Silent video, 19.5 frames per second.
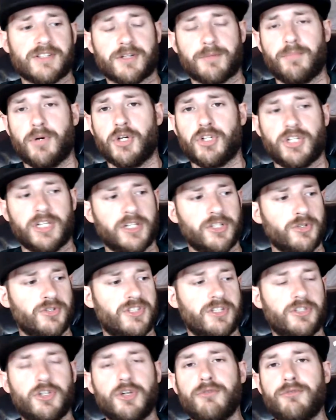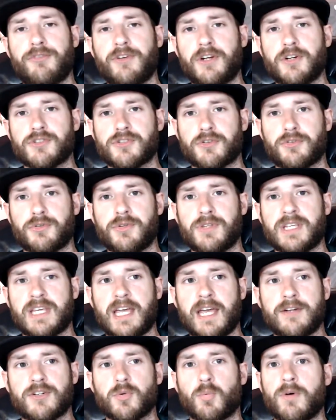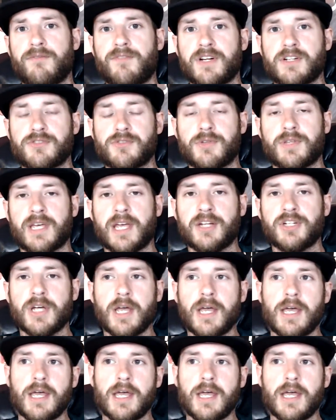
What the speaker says: are pushing and you see two fingers are through the cage or one finger through the cage.